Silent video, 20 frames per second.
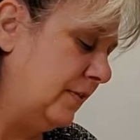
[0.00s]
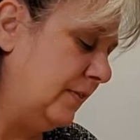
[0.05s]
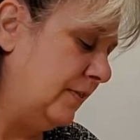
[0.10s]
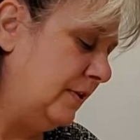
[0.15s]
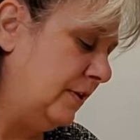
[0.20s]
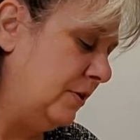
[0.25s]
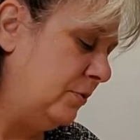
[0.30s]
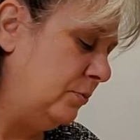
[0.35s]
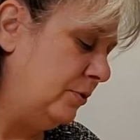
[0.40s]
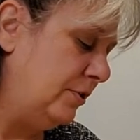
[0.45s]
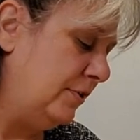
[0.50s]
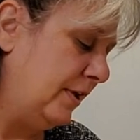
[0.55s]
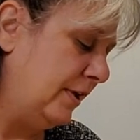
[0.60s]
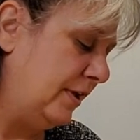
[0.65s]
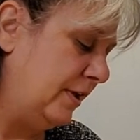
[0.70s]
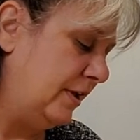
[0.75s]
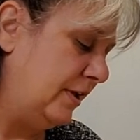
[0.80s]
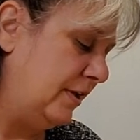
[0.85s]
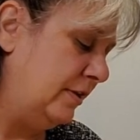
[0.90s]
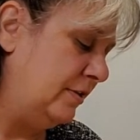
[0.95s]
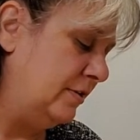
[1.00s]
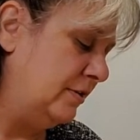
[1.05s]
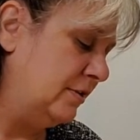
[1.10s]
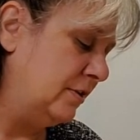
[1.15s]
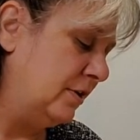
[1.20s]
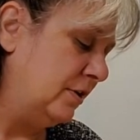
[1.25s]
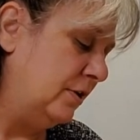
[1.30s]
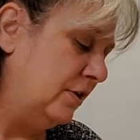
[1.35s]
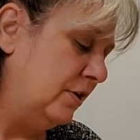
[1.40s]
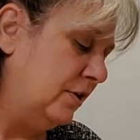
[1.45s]
then with
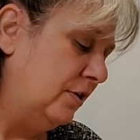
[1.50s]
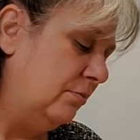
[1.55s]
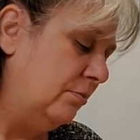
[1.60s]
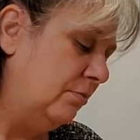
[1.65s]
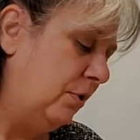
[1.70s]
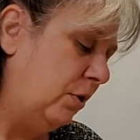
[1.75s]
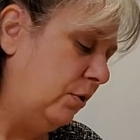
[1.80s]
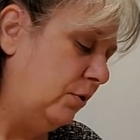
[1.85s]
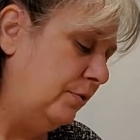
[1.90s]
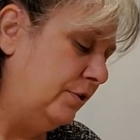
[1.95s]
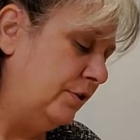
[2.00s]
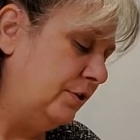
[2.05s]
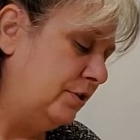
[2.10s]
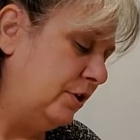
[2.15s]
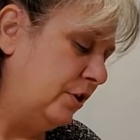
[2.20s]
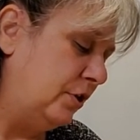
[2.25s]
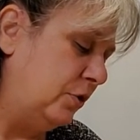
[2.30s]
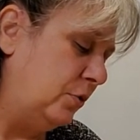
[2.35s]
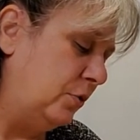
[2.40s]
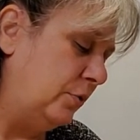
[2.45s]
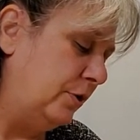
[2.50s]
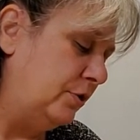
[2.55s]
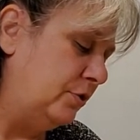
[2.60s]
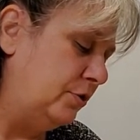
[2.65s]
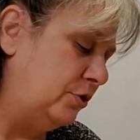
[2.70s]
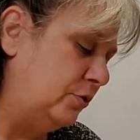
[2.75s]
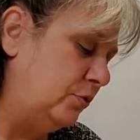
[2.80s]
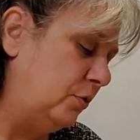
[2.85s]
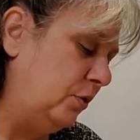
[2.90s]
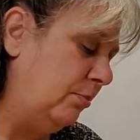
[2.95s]
hands, mold the dough
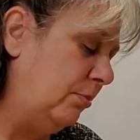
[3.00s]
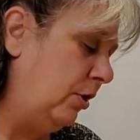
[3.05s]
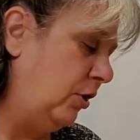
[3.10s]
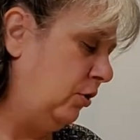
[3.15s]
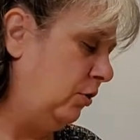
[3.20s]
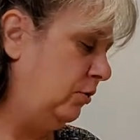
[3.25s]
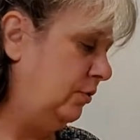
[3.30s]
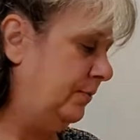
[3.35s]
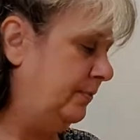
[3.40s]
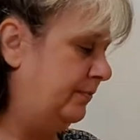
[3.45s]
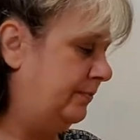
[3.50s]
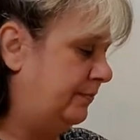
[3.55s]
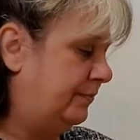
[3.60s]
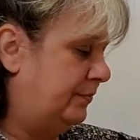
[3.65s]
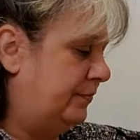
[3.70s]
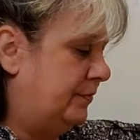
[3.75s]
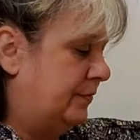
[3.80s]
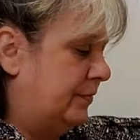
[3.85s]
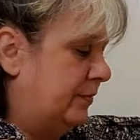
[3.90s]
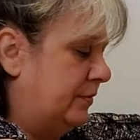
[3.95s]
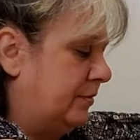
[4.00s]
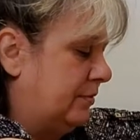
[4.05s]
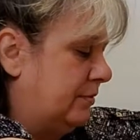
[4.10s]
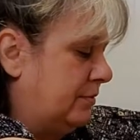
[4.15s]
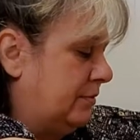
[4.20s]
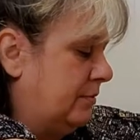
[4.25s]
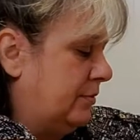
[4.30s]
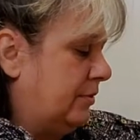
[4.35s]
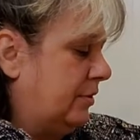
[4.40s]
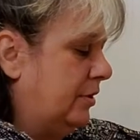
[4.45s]
into a ball.
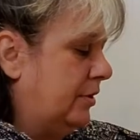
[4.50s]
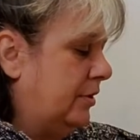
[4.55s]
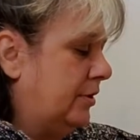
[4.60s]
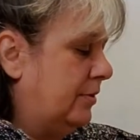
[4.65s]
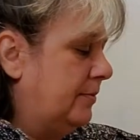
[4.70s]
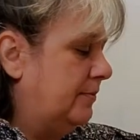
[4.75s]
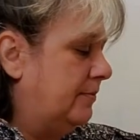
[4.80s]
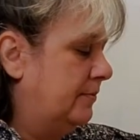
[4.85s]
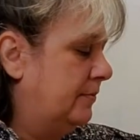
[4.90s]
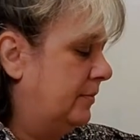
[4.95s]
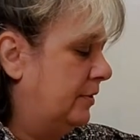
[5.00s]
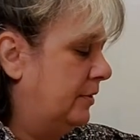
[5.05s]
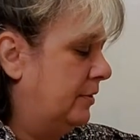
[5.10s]
Okay, so